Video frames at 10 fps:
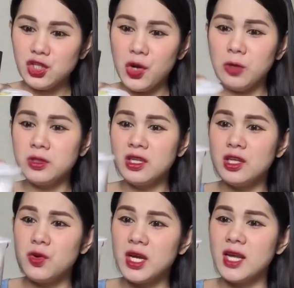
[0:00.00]
So, I'll
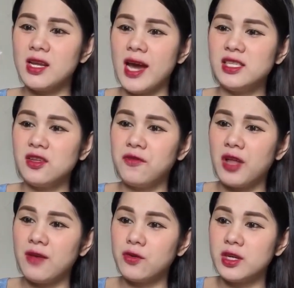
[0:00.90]
tell you again, guys, the
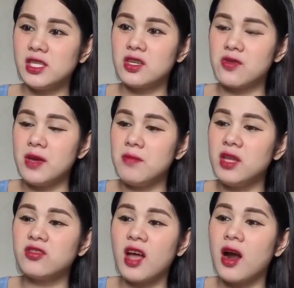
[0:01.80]
flavor is
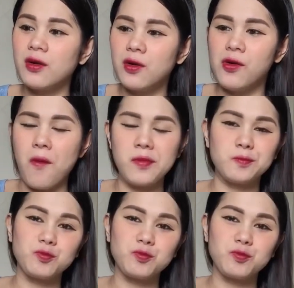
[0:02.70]
creamy taro